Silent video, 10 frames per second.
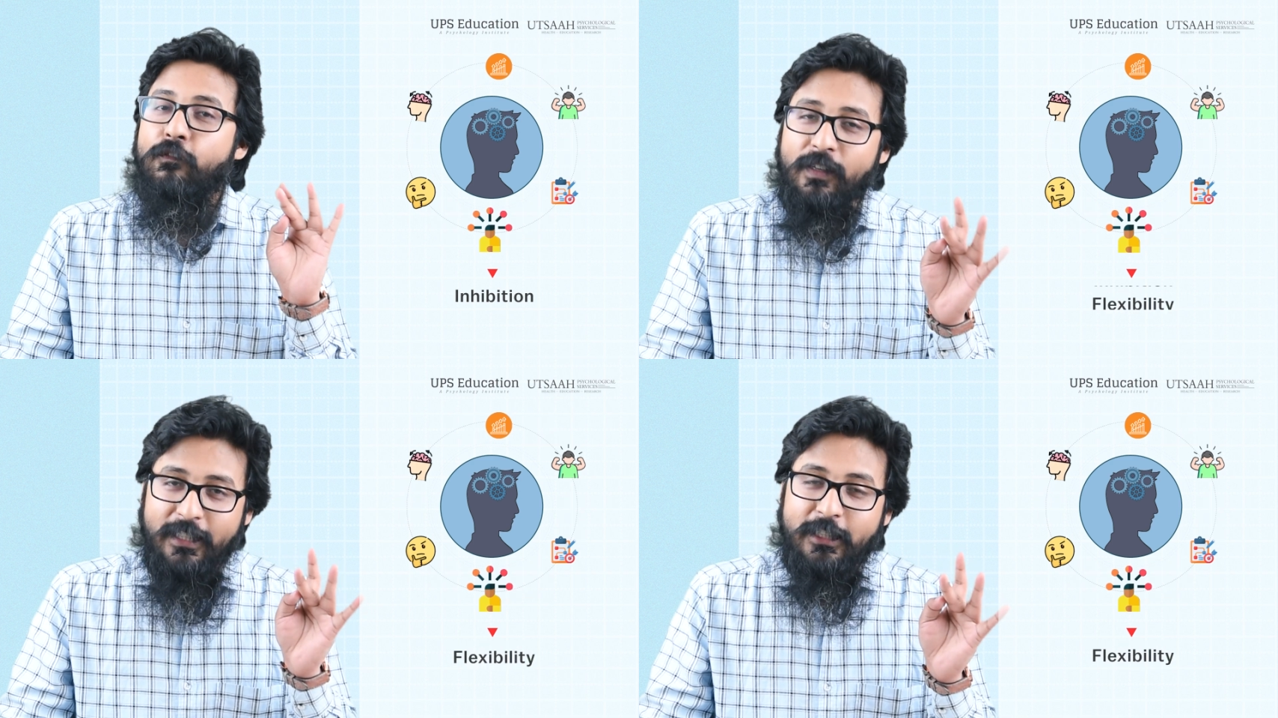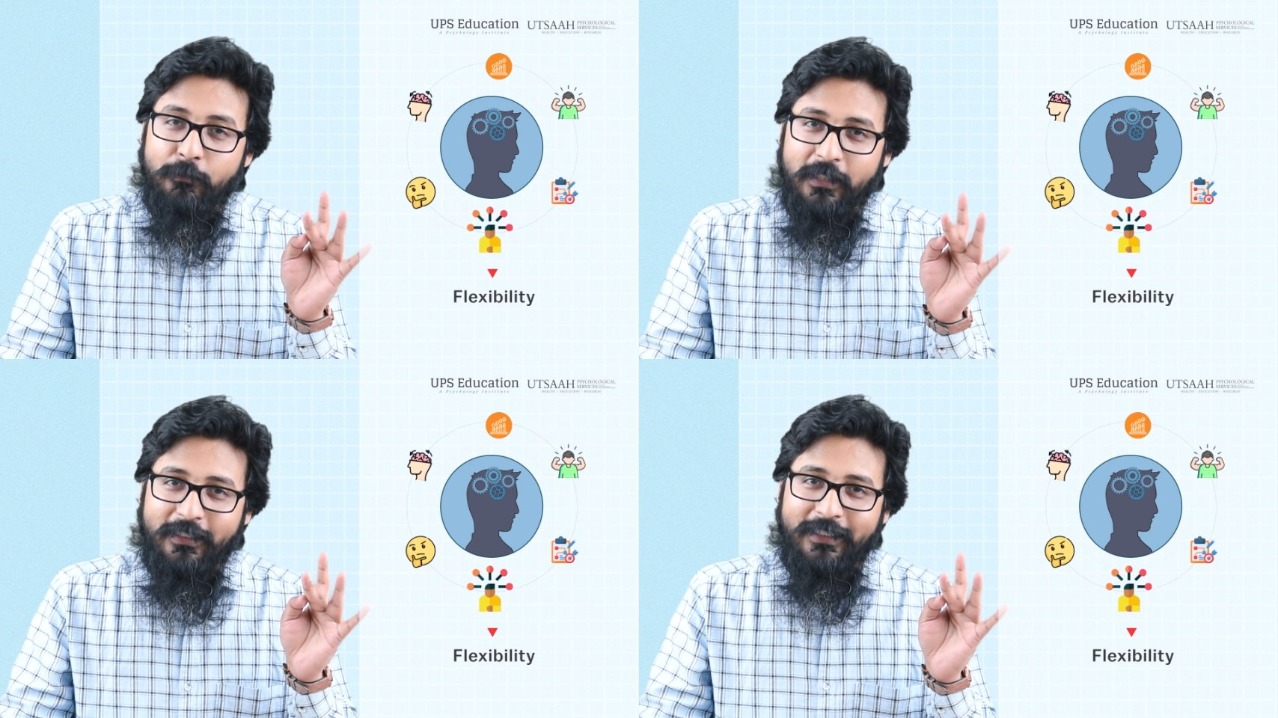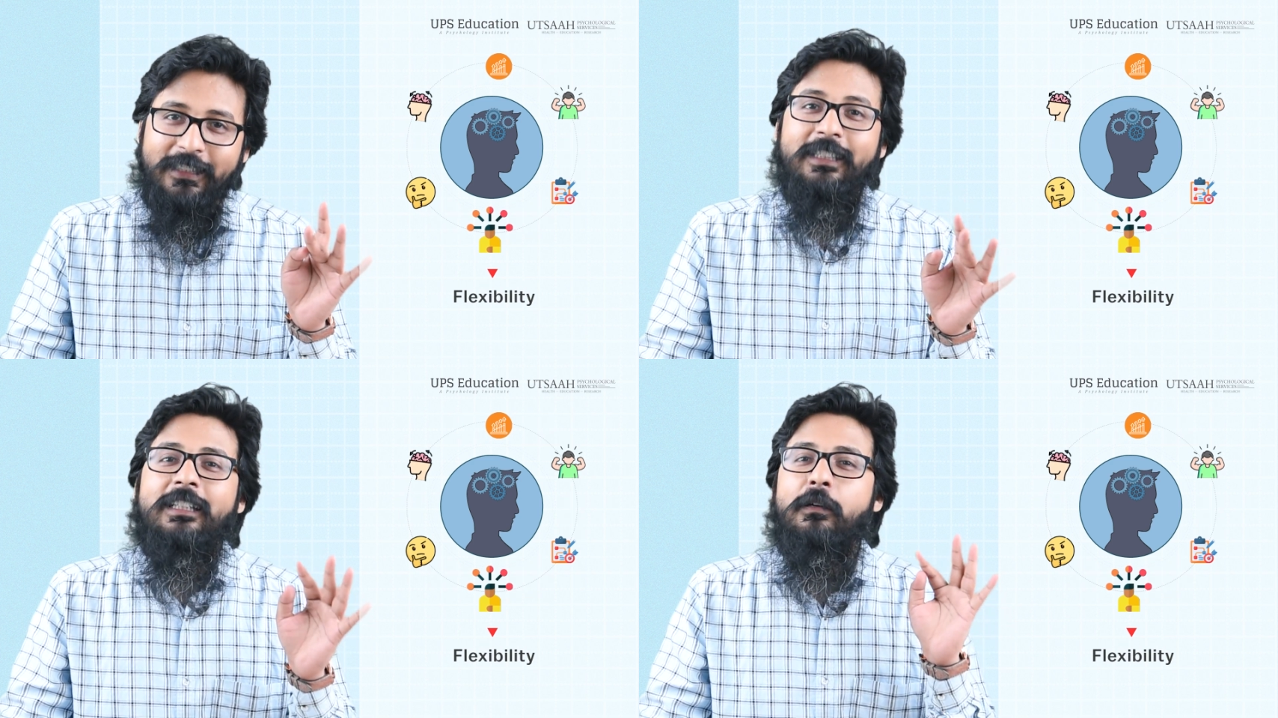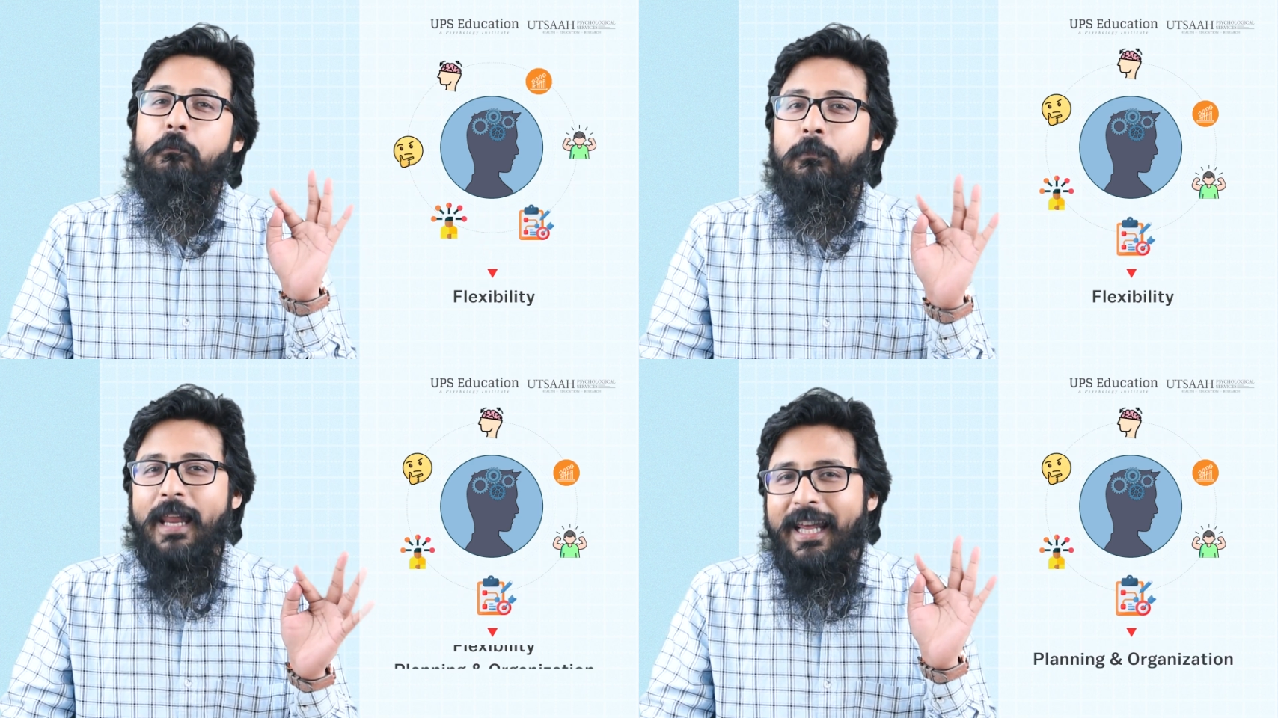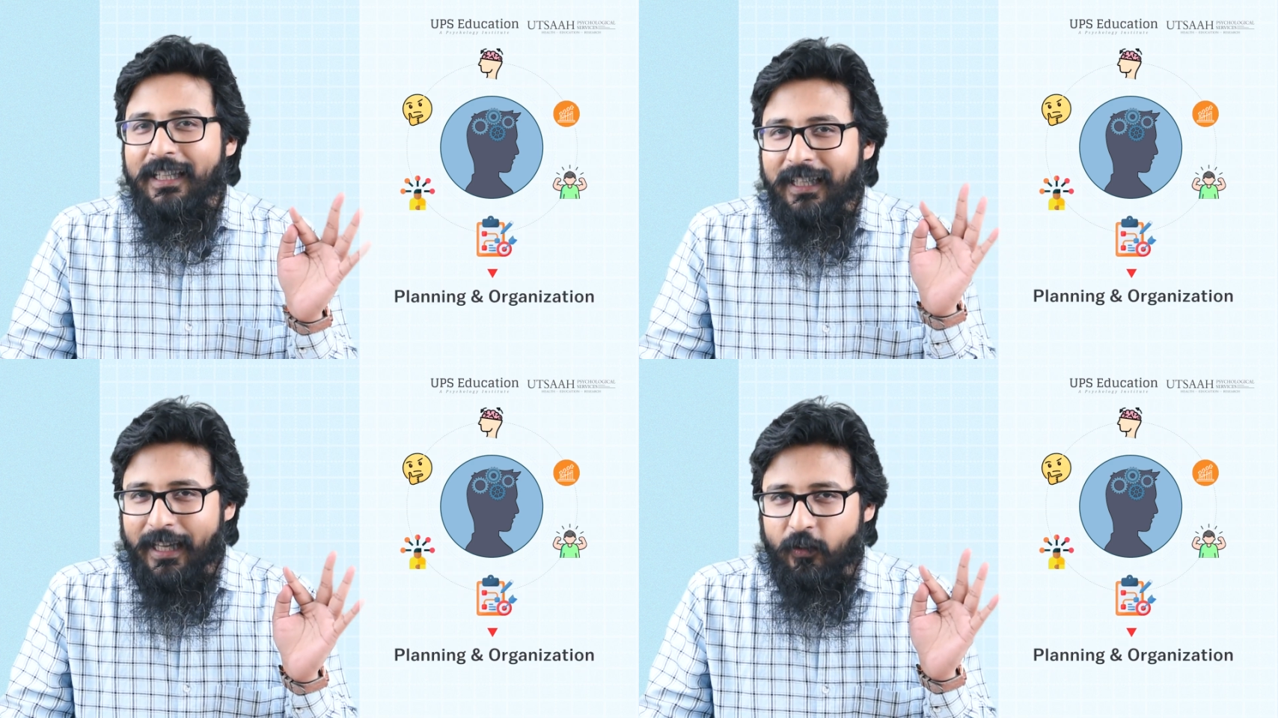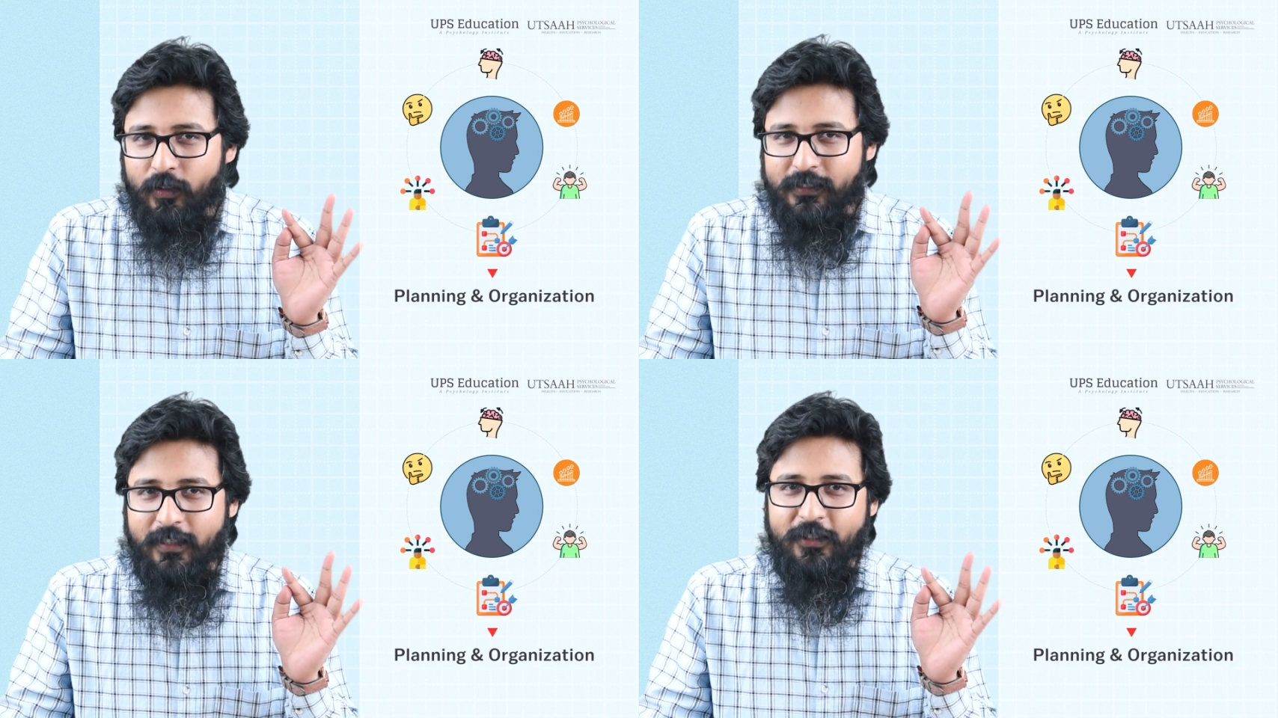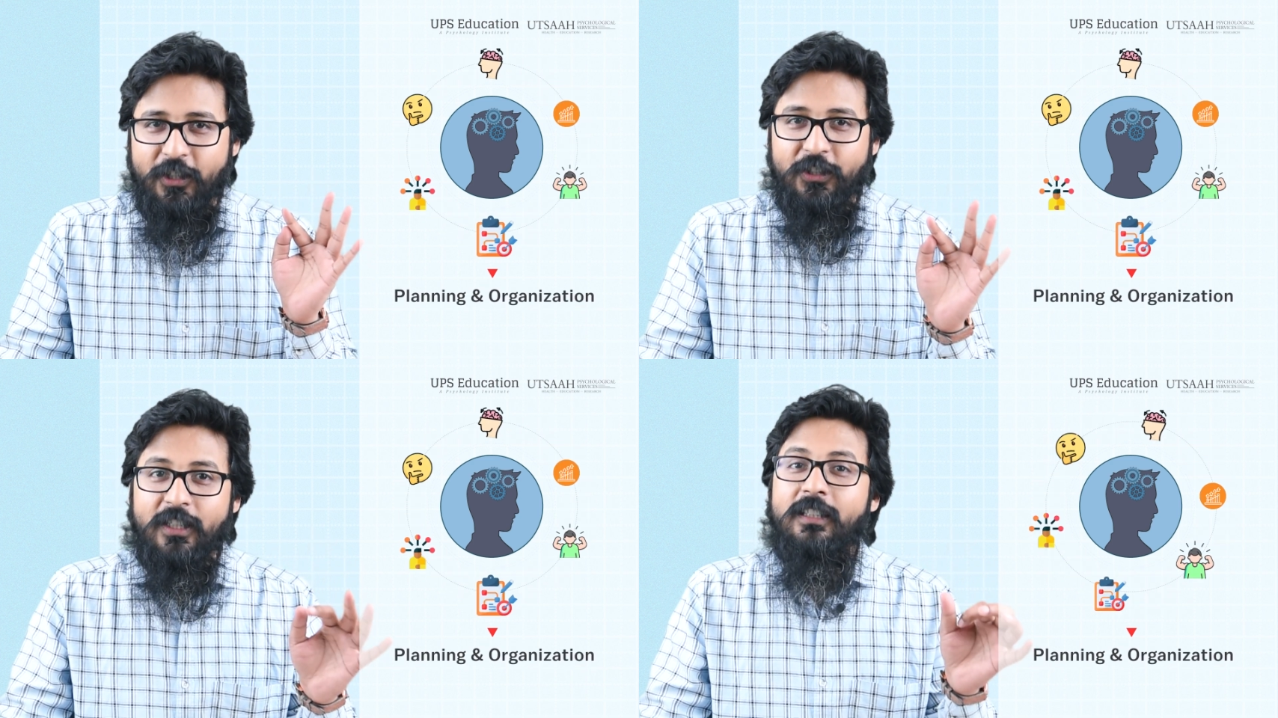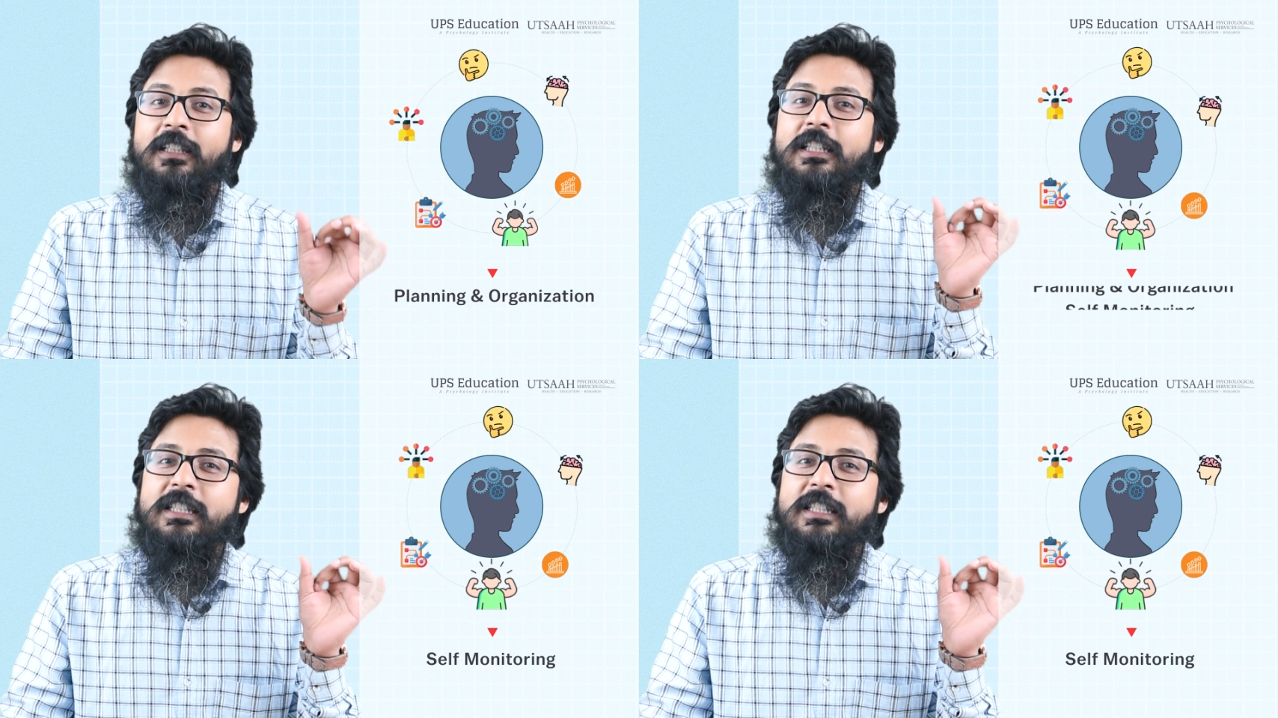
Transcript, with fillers: flexibility, planning and organization,